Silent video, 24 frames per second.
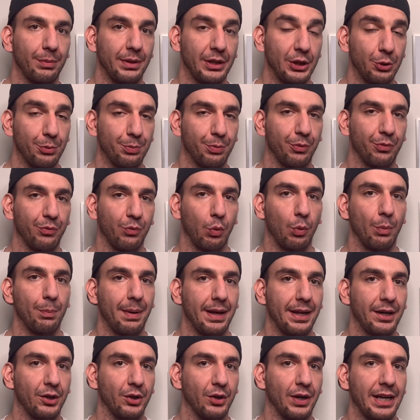and you perform
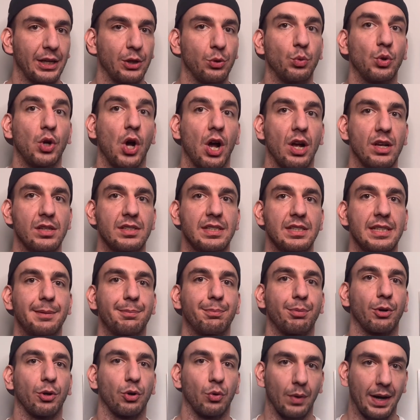better and you constantly
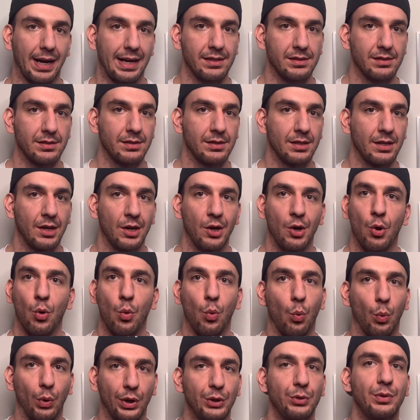progress,
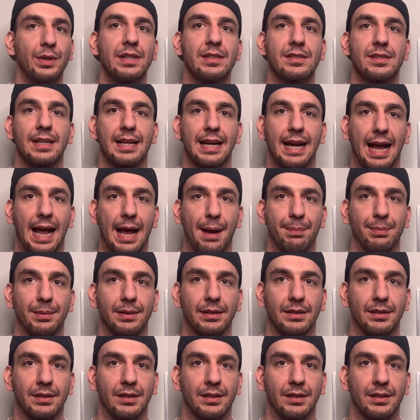what do you think is going to happen?